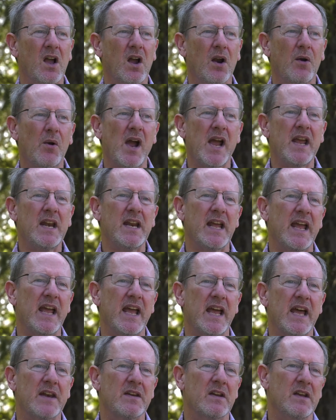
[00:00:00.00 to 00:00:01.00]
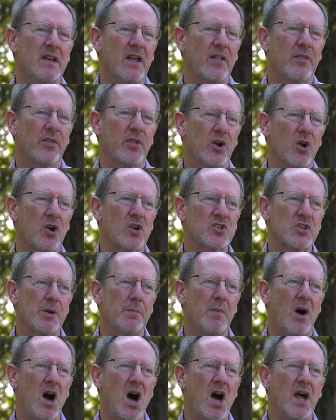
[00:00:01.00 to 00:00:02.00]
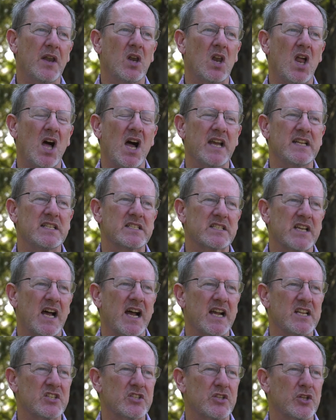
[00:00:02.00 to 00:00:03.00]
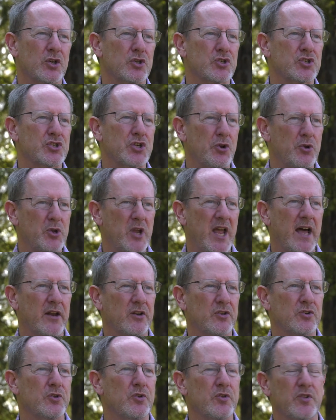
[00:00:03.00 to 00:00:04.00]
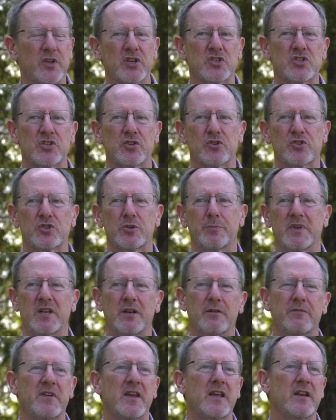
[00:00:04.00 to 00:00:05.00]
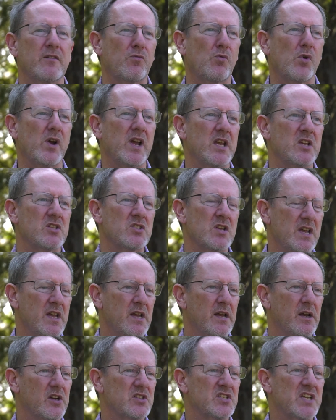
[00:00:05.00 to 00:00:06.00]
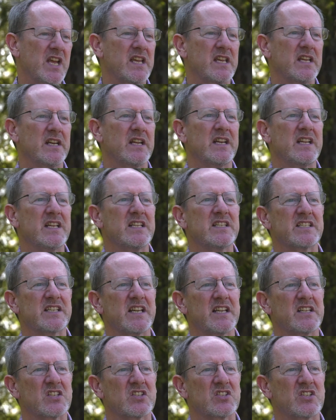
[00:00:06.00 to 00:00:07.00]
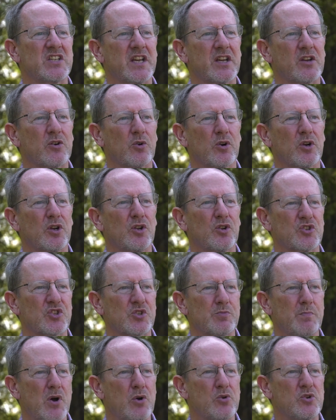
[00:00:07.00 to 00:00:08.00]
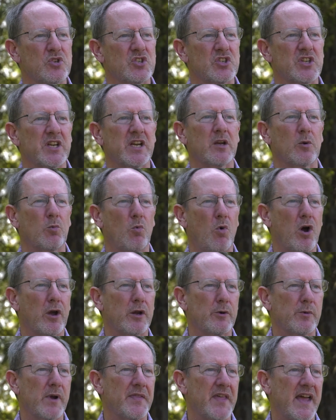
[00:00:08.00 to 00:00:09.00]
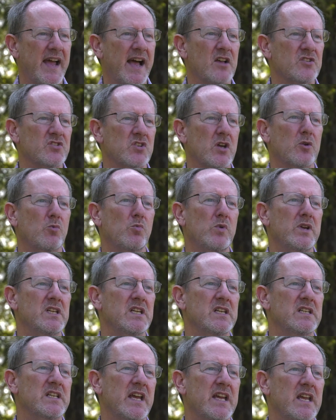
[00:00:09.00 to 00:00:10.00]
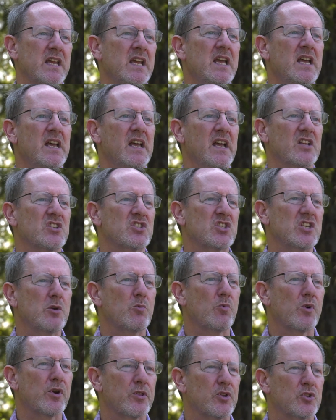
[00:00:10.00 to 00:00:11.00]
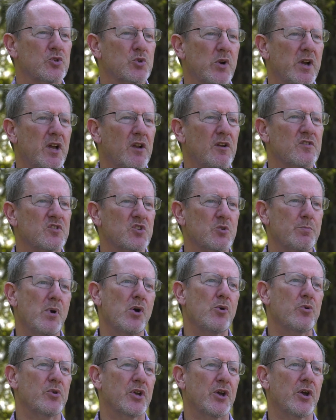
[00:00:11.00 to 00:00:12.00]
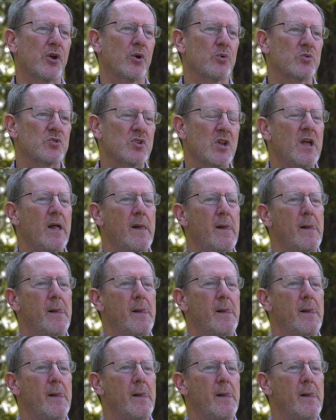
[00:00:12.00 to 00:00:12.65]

All right, and there are some online sites that will show you how to do this. There's some innovative ways of taking an incense stick or a little smoke stick and walking around the house on a windy day and seeing where the trail of smoke goes.